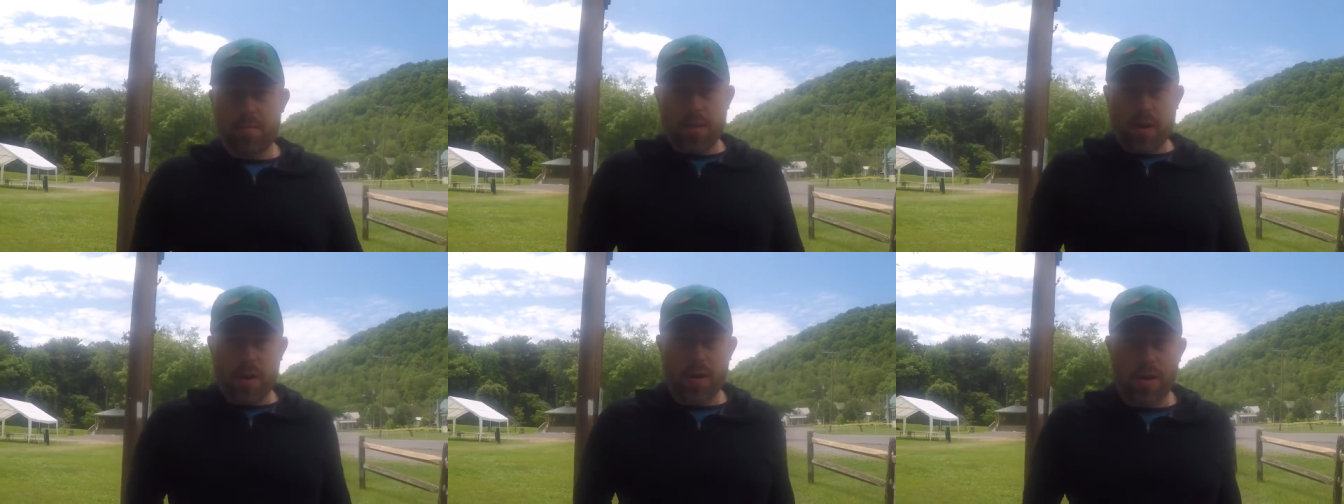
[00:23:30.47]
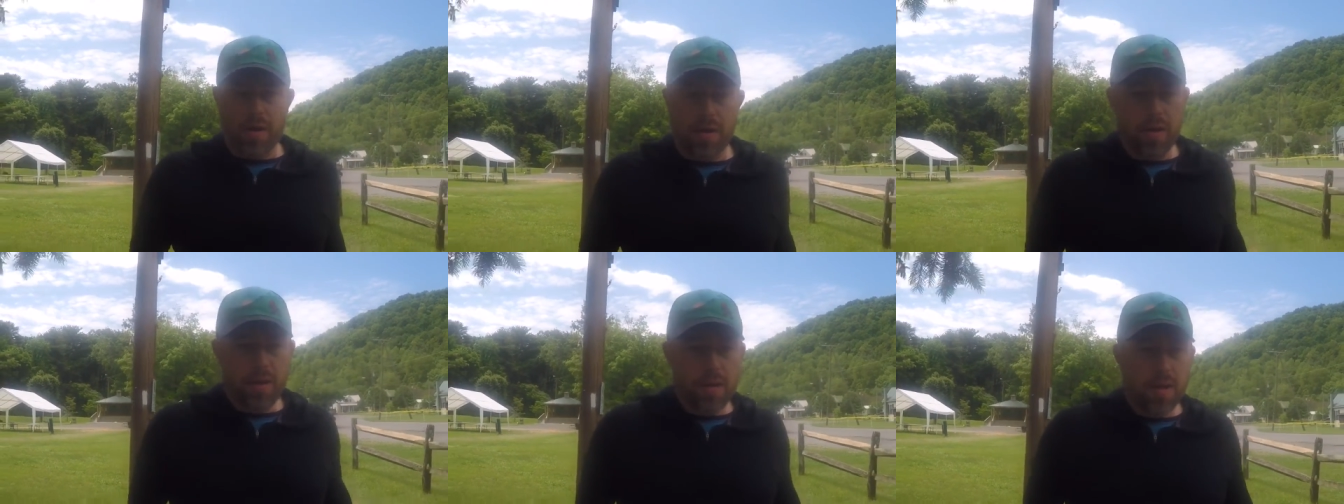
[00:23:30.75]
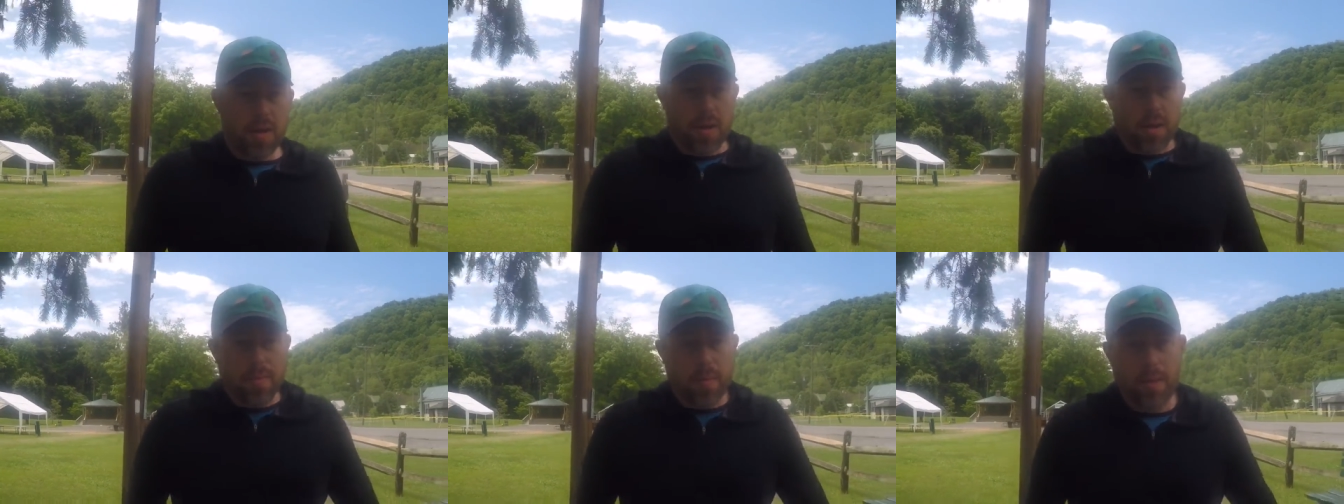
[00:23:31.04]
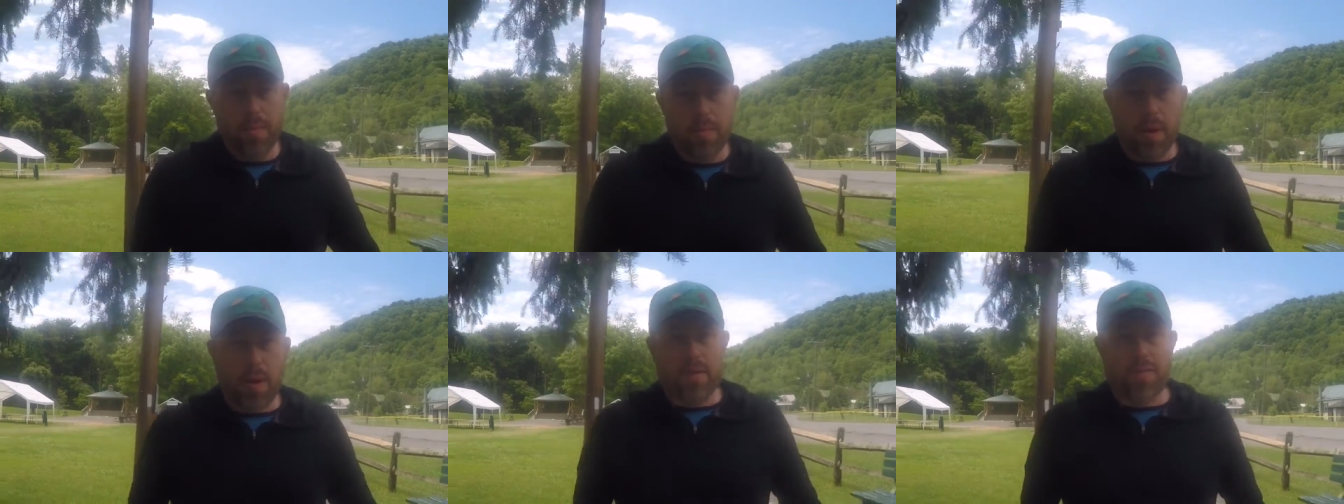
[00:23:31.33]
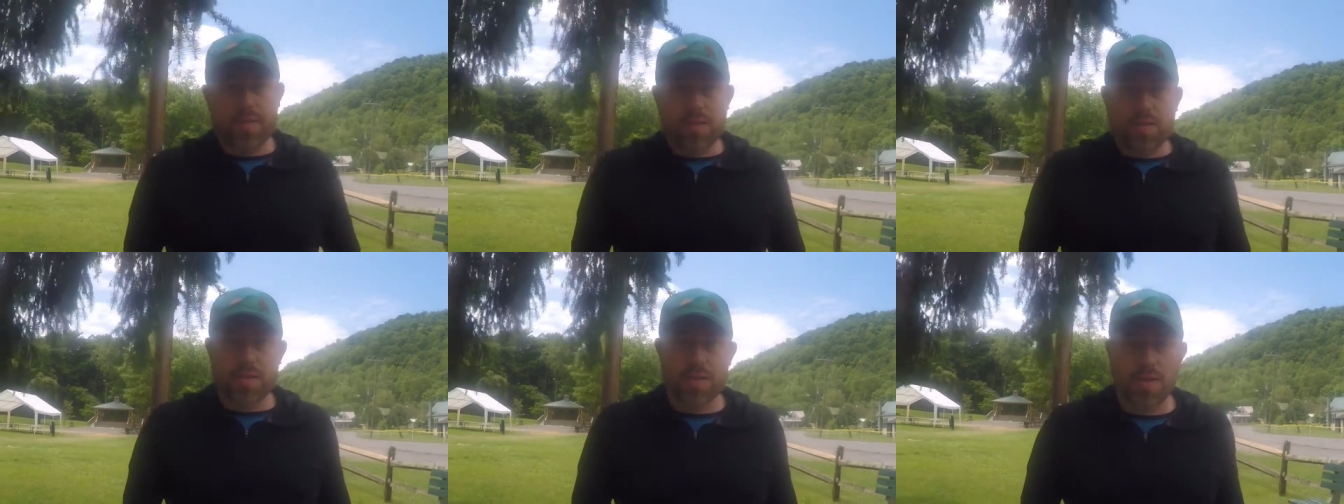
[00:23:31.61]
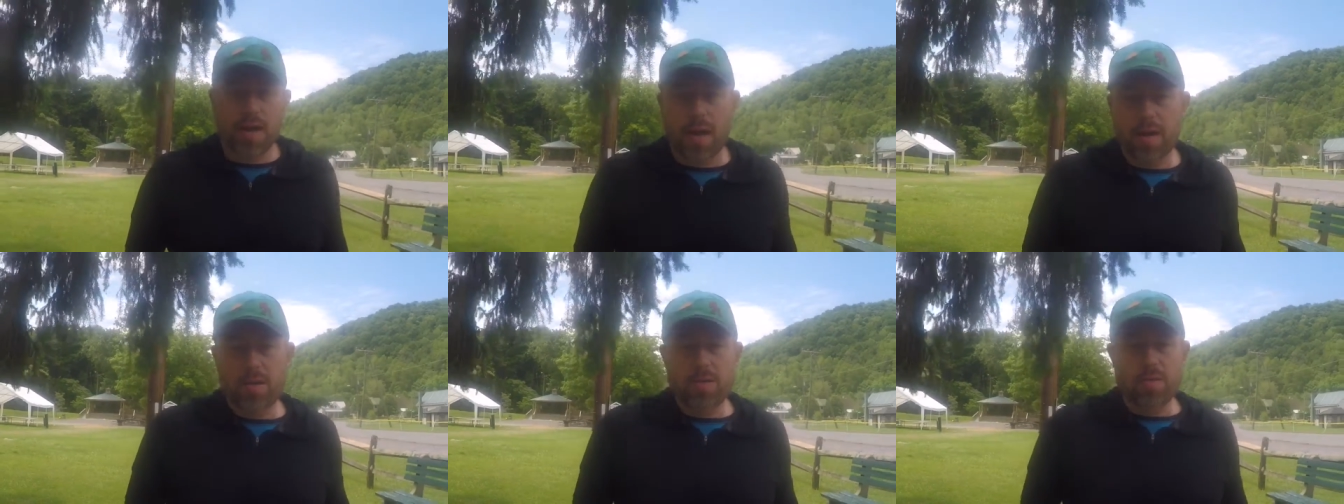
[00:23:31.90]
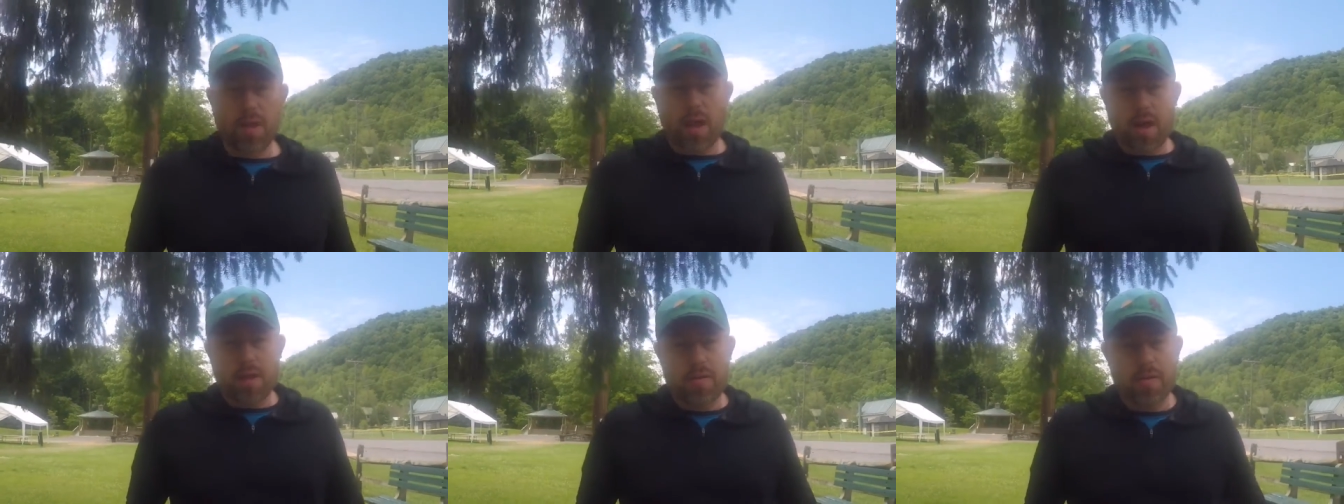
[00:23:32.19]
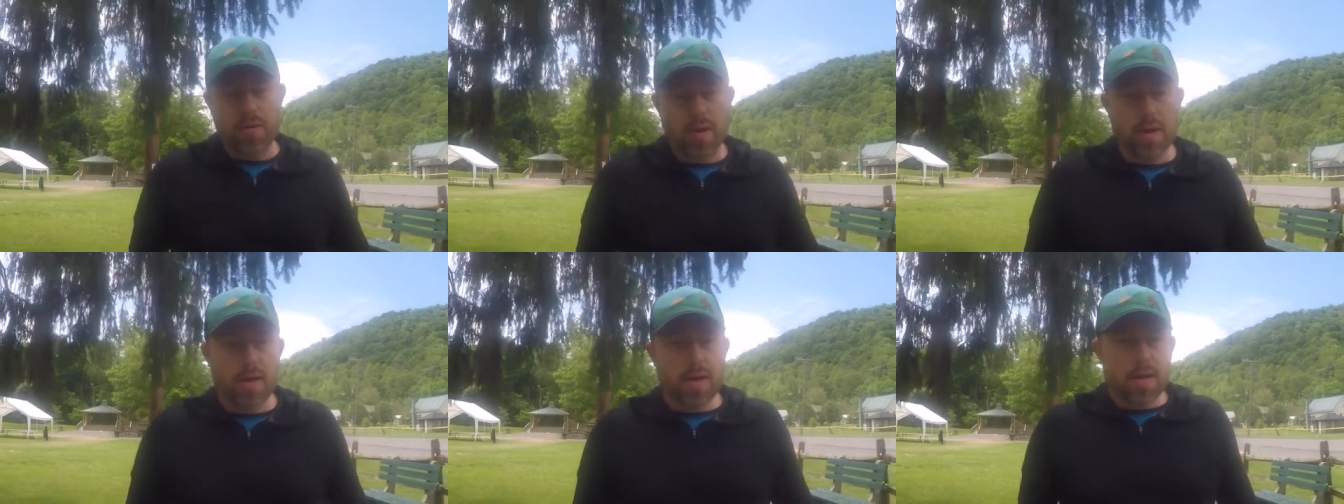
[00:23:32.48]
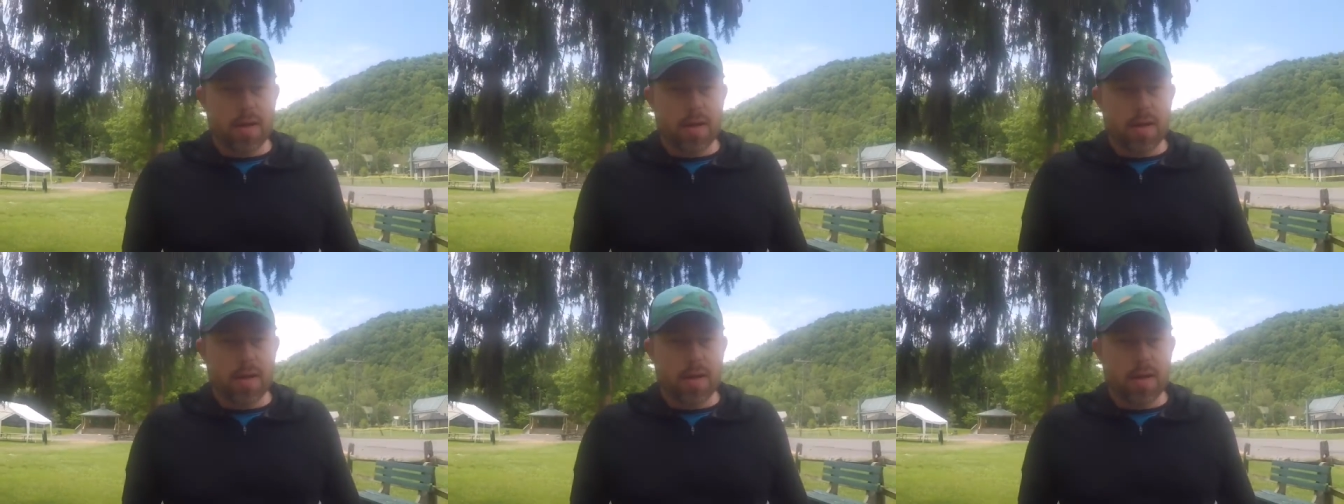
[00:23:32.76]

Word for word: Bear Bed and Breakfast did not do laundry.